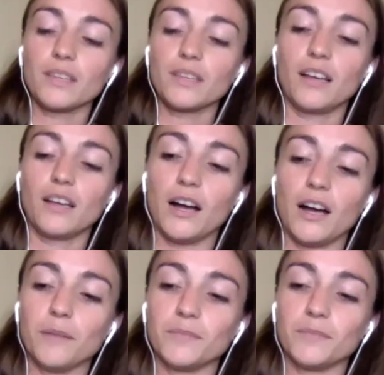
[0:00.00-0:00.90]

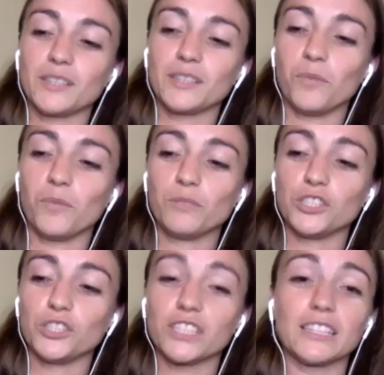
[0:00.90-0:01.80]
Um, someone
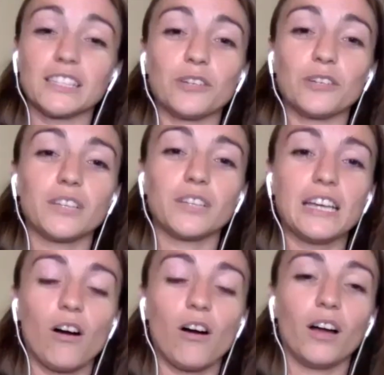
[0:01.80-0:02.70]
was just literally
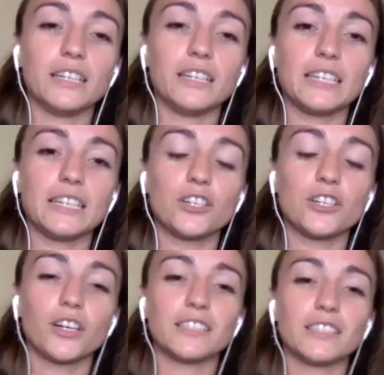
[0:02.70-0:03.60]
on
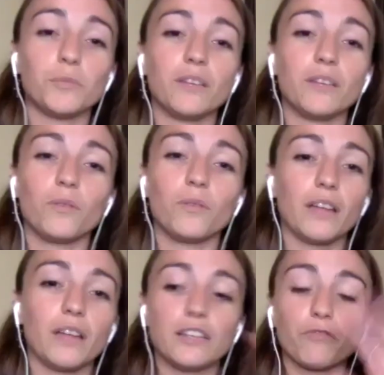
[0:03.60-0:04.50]
Tinder, and someone
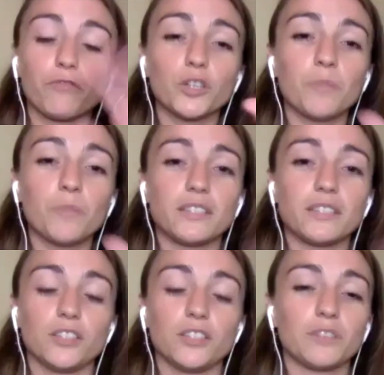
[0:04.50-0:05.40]
the first
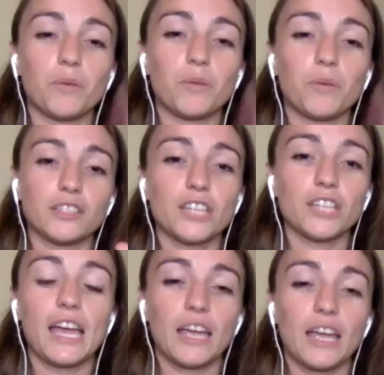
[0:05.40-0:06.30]
message, if someone messaged
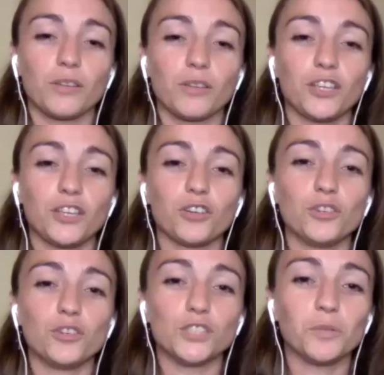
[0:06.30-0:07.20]
"Hey" or like "You're
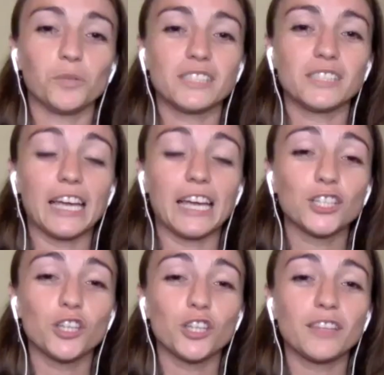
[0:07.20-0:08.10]
cute," she would say
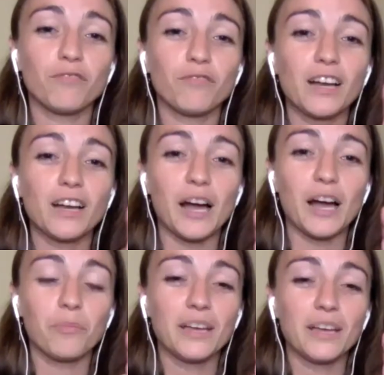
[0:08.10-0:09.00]
"Shut the fuck
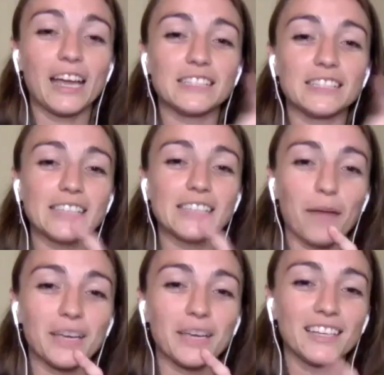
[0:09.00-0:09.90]
up" and
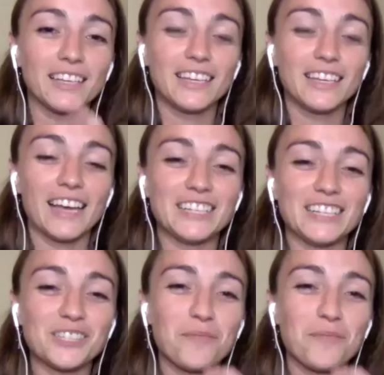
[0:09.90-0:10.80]
snap me and
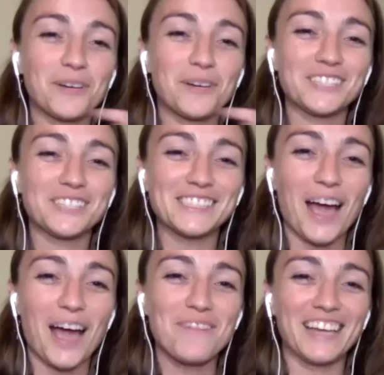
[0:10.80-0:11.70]
she would put her
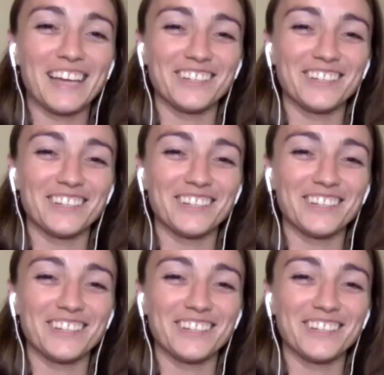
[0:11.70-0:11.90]
snap handle.